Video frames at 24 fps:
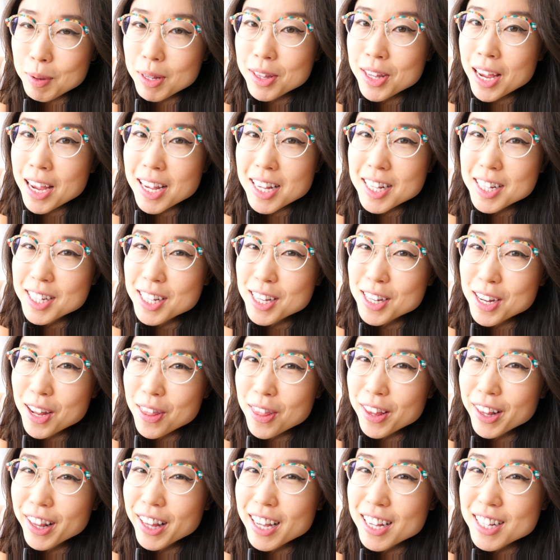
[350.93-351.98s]
but tasty
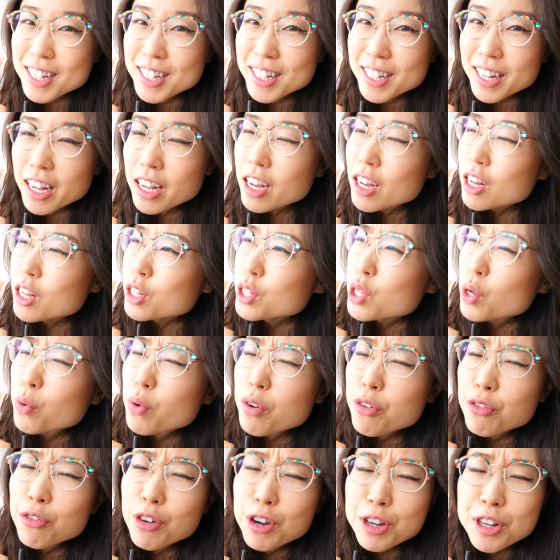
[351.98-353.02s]
nonetheless. So
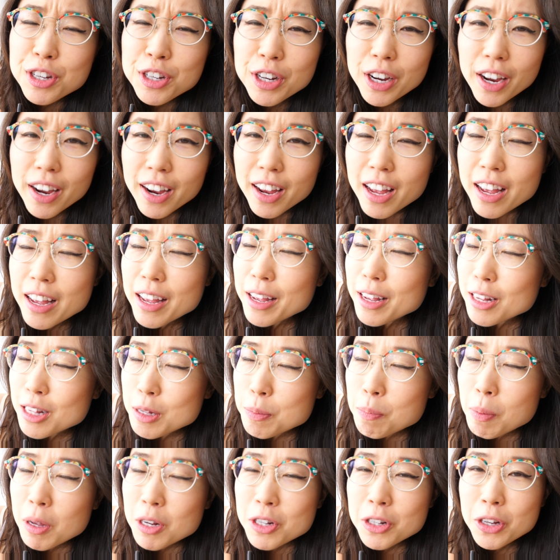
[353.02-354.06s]
refreshing,
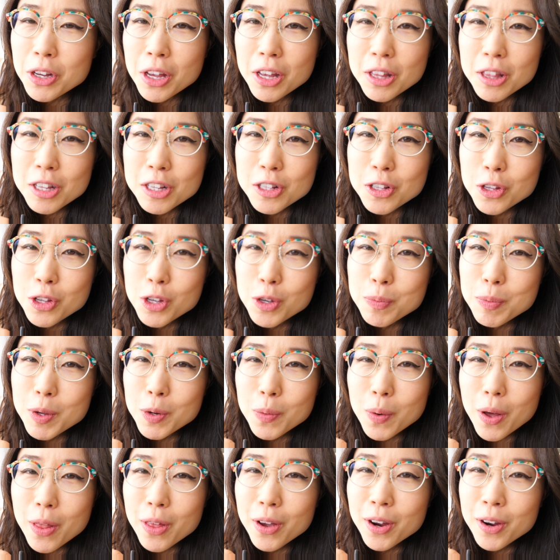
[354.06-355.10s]
especially in this
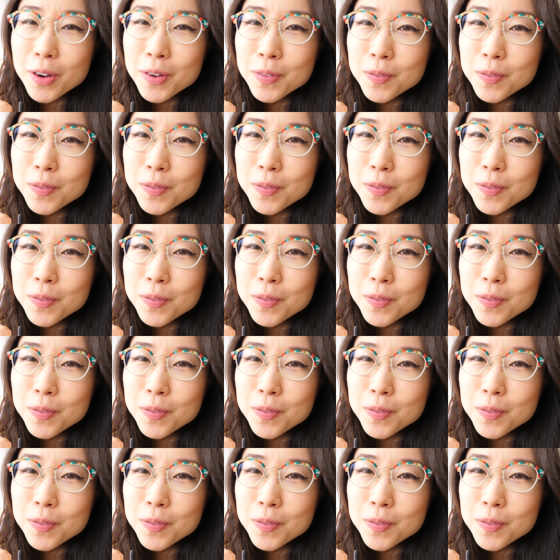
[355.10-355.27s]
humid weather.